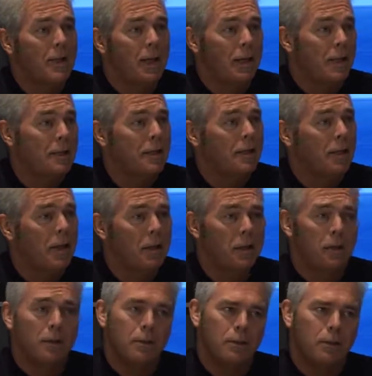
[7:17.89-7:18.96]
10 SLI
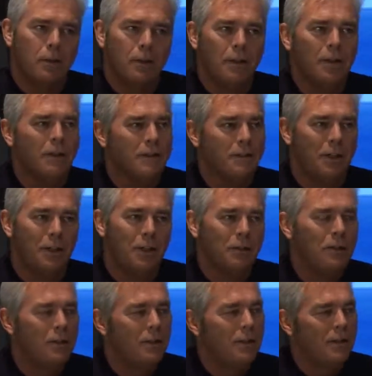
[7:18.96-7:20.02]
cards, you know,